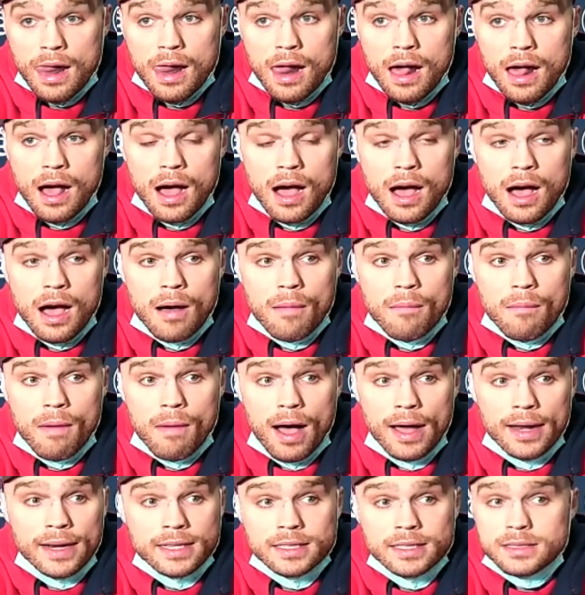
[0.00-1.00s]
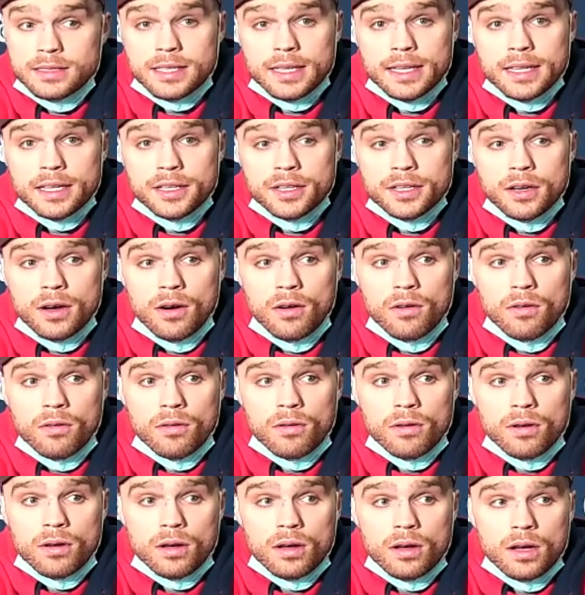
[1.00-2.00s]
I didn't see it, no.
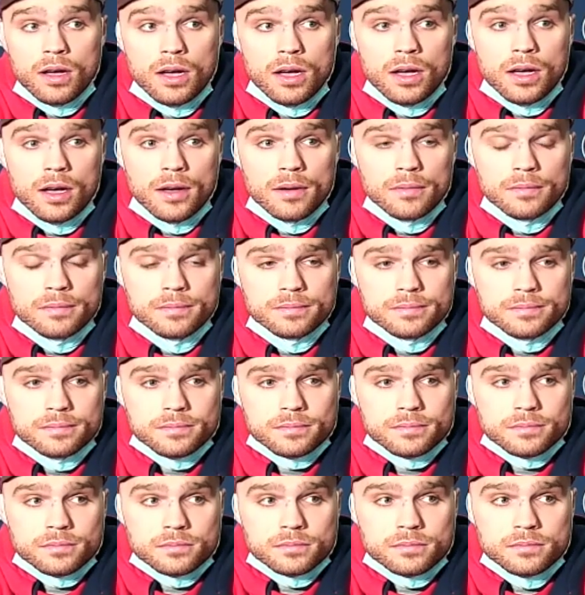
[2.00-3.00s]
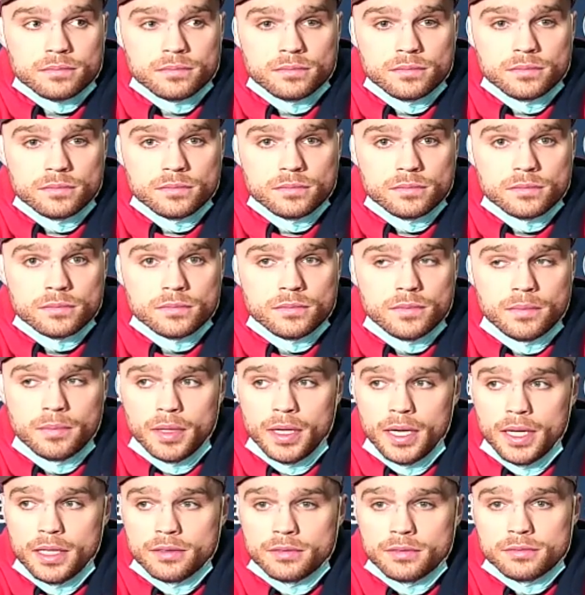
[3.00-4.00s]

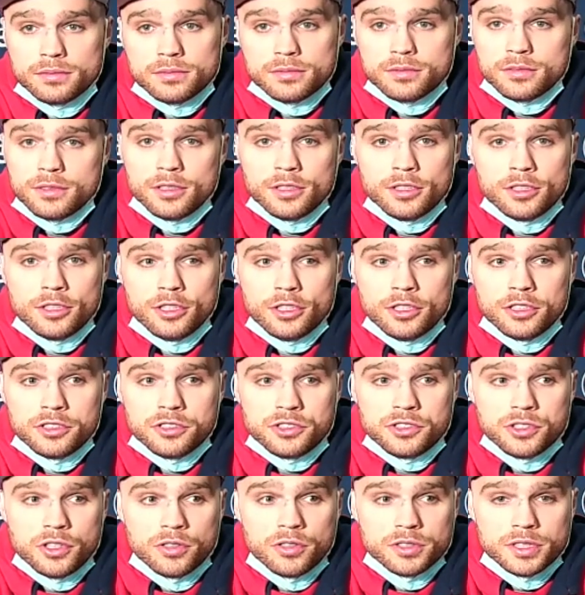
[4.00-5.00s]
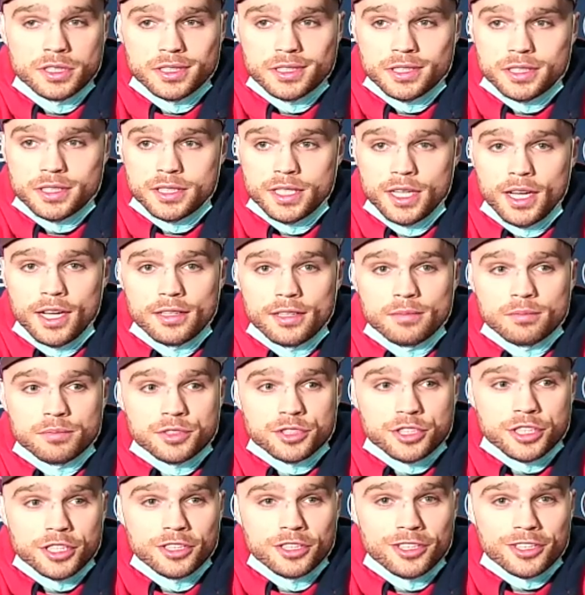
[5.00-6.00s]
But Jonesy's a stud. I'm
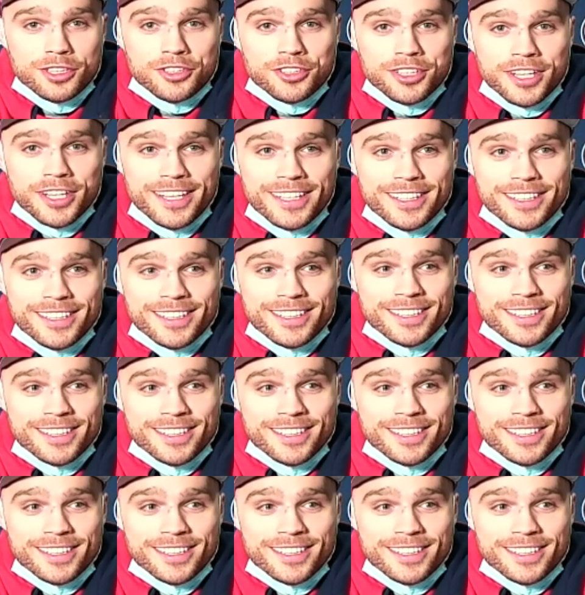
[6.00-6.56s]
sure he looked great.